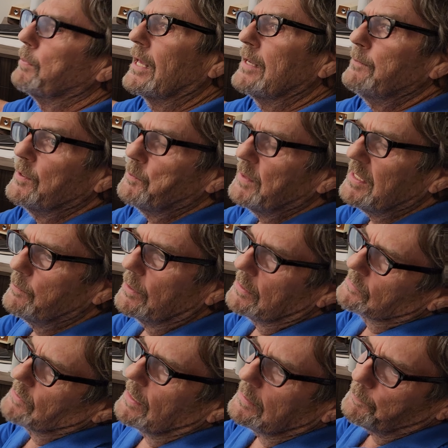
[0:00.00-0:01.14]
blame at me
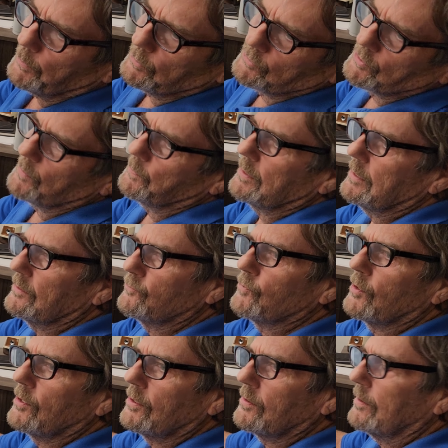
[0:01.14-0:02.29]
because I put something in
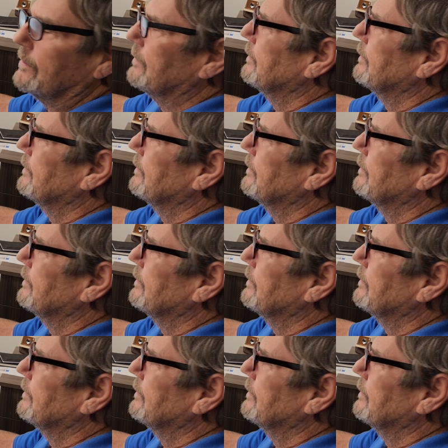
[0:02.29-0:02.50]
wrong.